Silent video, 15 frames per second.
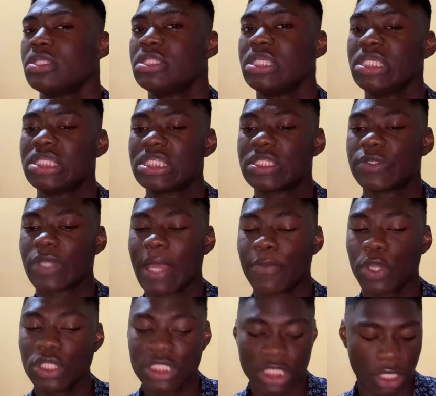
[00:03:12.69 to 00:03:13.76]
This, I'm
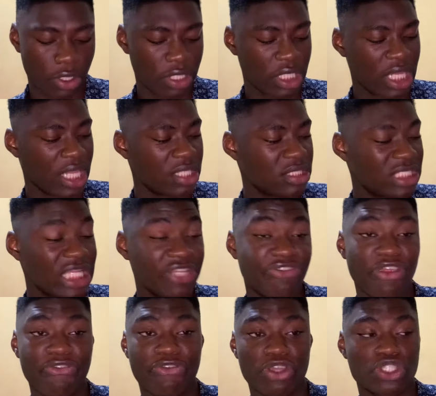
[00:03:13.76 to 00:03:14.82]
going to tell you guys, there are
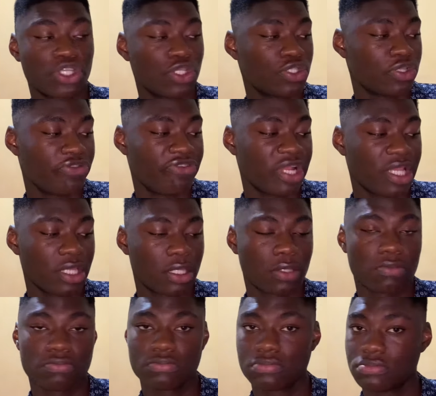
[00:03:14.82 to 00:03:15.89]
different functions of like
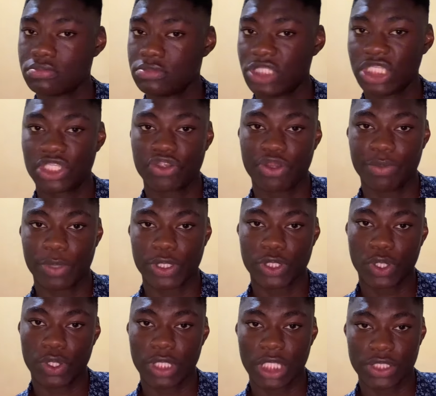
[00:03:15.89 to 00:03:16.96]
this cream,
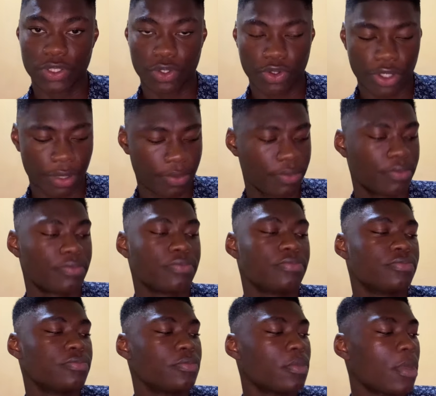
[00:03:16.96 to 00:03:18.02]
ketoconazole cream.
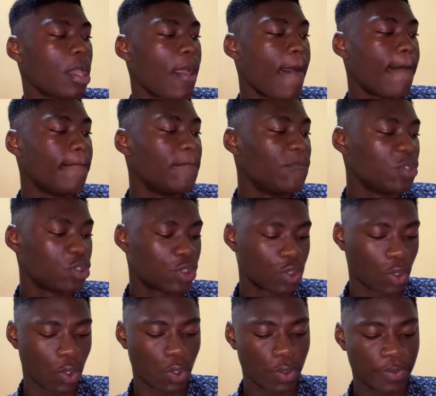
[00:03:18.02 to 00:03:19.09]

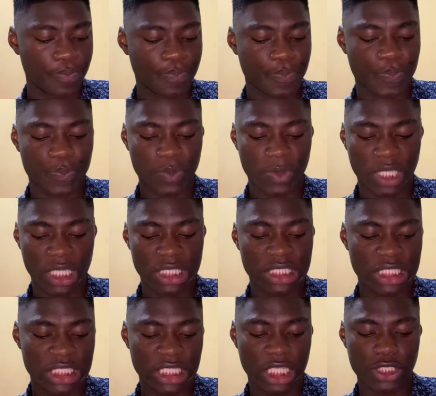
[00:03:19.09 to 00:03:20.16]
So it
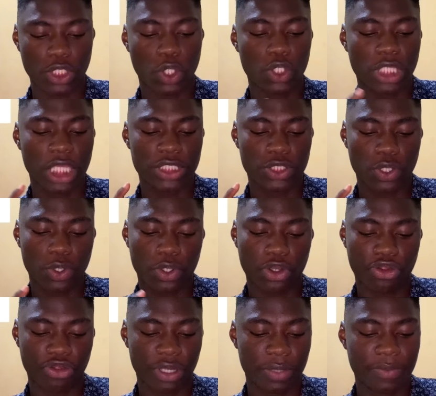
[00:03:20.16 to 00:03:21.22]
is the ketoconazole
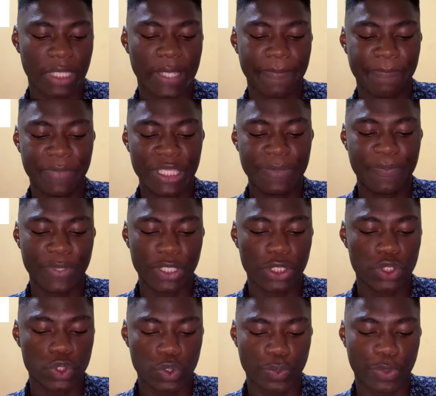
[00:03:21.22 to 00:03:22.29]
cream
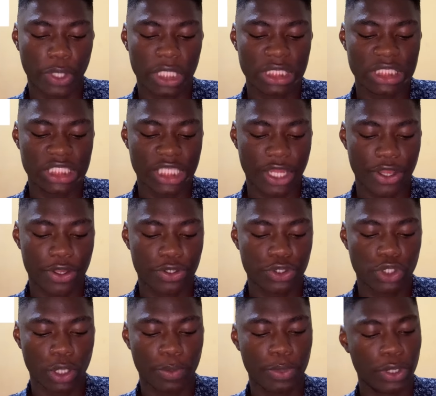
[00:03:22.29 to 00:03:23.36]

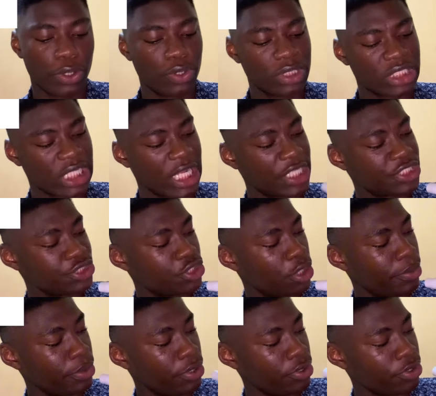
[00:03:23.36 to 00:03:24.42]

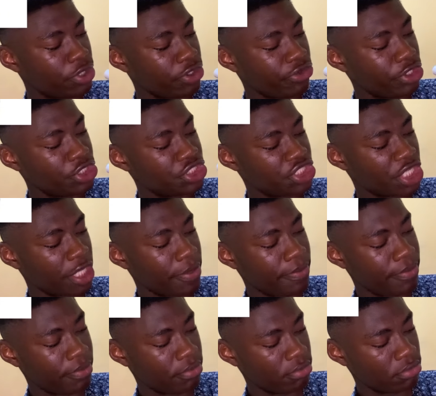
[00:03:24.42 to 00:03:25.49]
BP2.0W/W3GM.